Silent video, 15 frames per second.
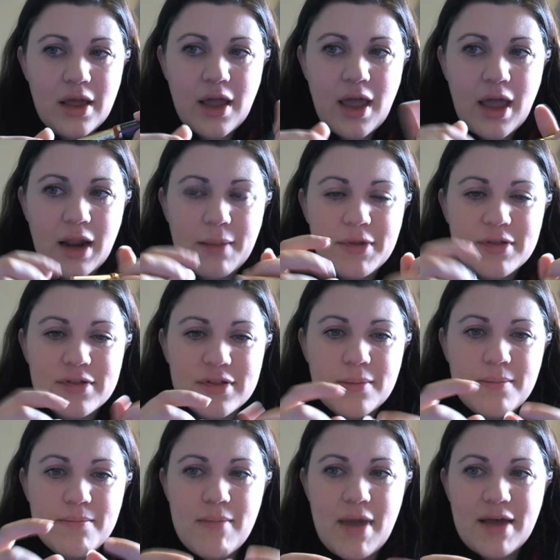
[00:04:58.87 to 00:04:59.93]
kind of
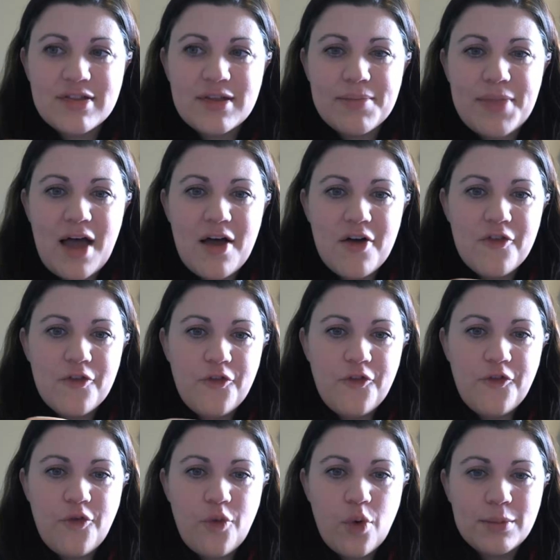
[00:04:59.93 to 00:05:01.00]
mess up that
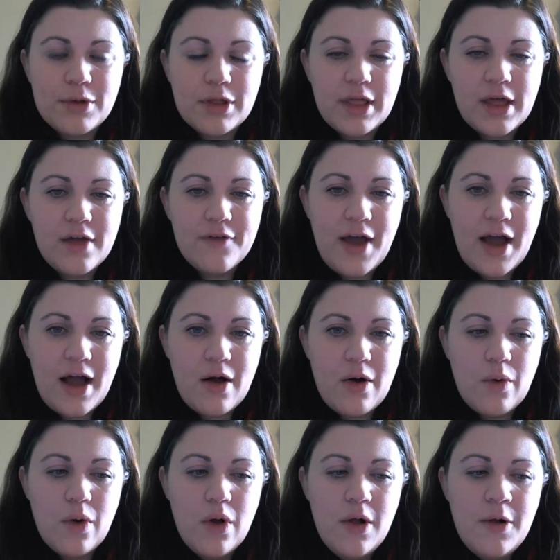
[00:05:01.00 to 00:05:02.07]
formula of
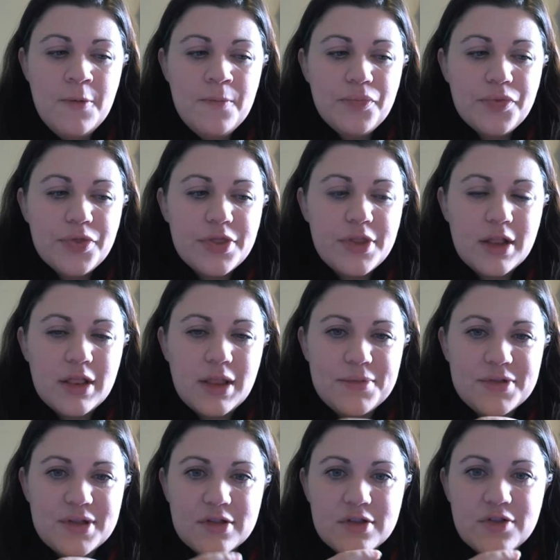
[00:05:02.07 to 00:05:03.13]
how the
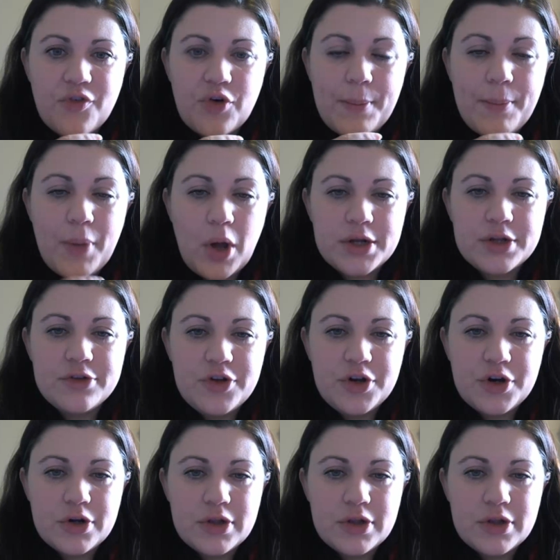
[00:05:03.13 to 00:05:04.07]
LipSense is already bonded to your